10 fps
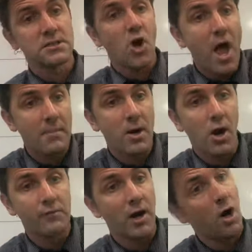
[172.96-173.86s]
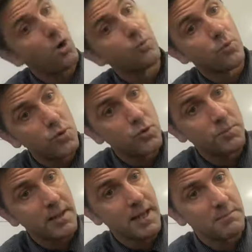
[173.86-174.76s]
diameter of a whole
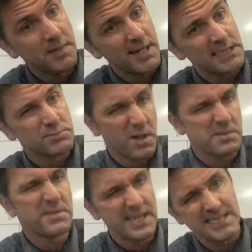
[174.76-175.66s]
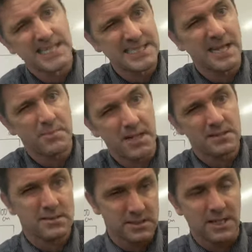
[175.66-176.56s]
room in metres, probably metres and
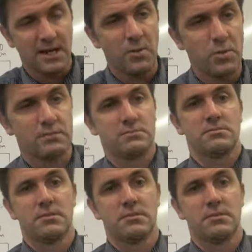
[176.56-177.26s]
centimetres, because, you know, you wouldn't,